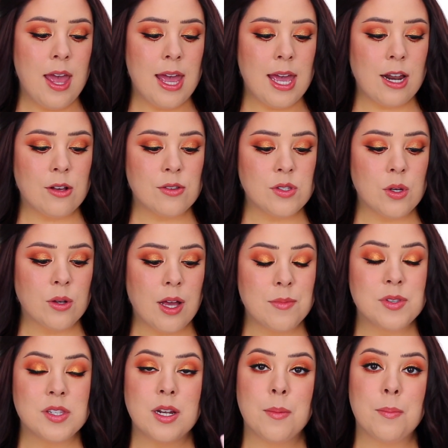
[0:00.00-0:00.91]
It also
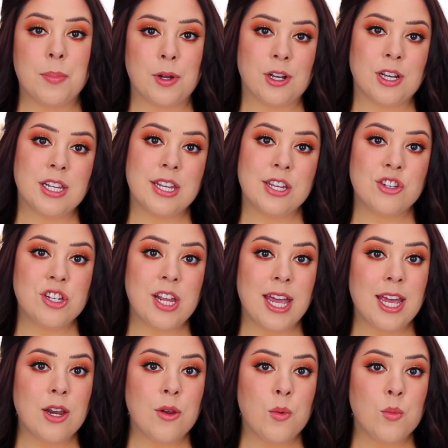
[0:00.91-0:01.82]
comes in a burgundy
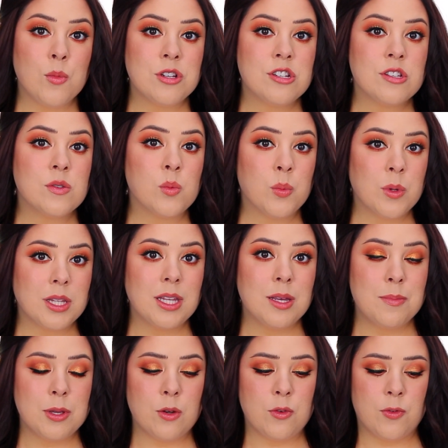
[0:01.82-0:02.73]
shade, which is
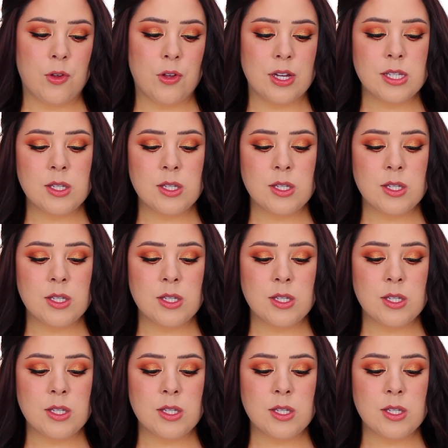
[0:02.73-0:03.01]
really beautiful.